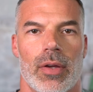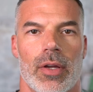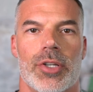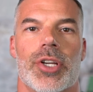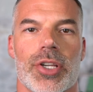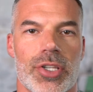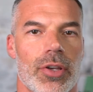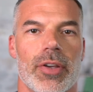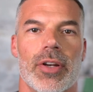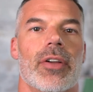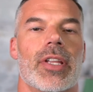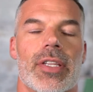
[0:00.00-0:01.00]
Just so you
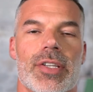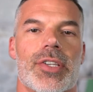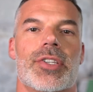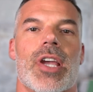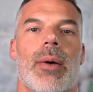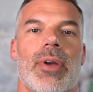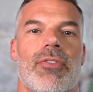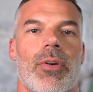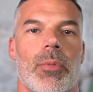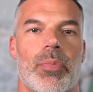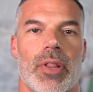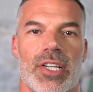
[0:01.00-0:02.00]
know that this is coming from
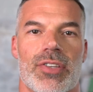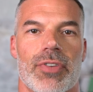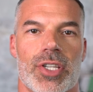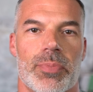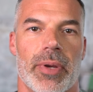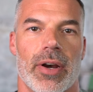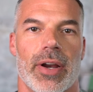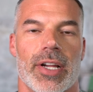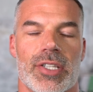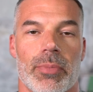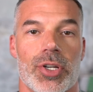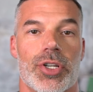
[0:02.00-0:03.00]
a place of
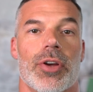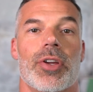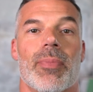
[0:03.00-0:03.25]
experience, I'm going to show you